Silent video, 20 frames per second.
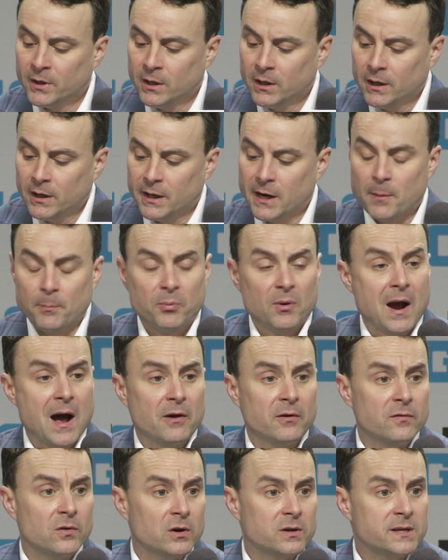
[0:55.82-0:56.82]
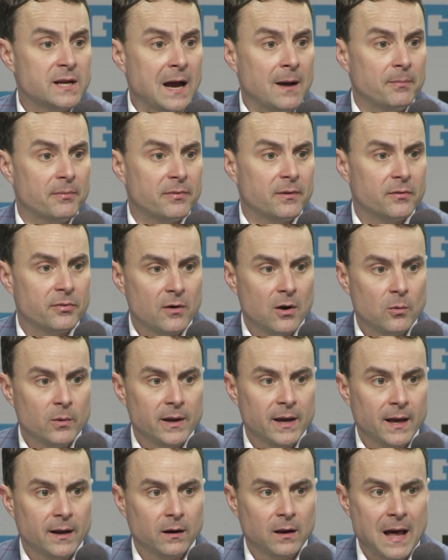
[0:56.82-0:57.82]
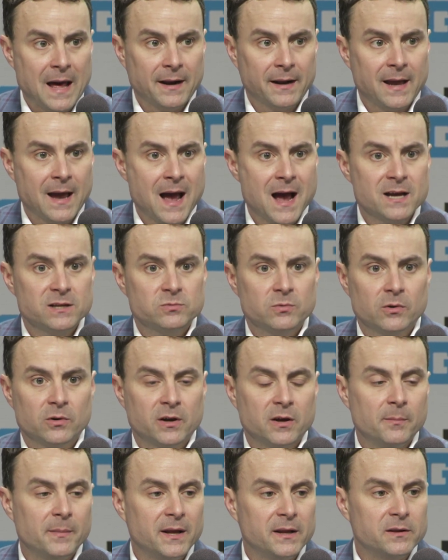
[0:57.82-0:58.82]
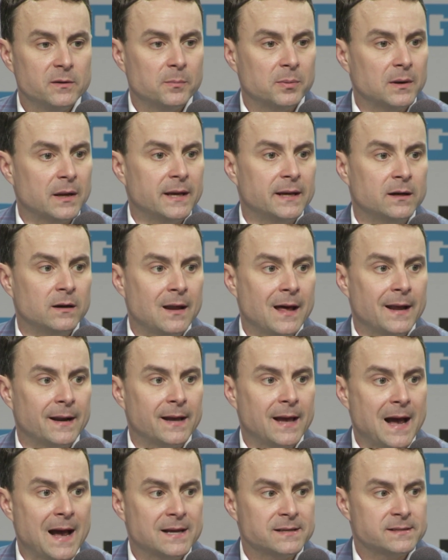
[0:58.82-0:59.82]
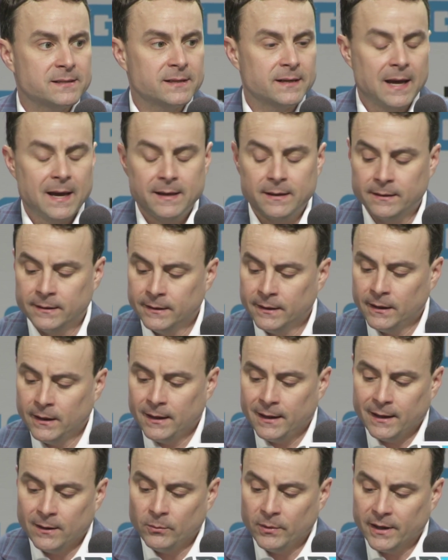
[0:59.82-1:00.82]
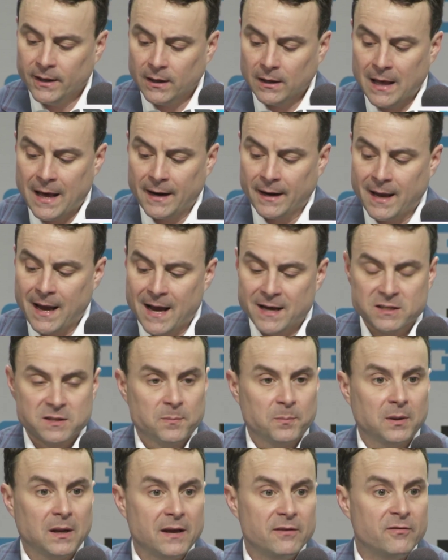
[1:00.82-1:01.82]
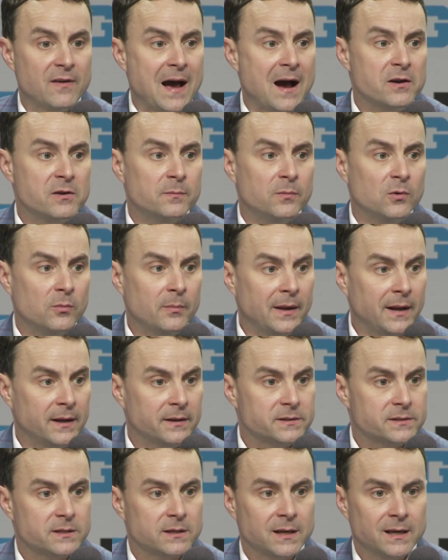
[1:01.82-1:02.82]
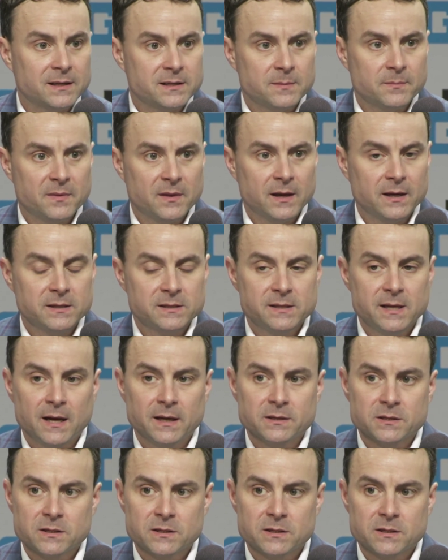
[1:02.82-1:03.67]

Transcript: And I'm proud of our depth. I thought we had a lot of guys. We were committed to playing a lot of guys tonight. And we had a lot of guys play valuable minutes and get some things done.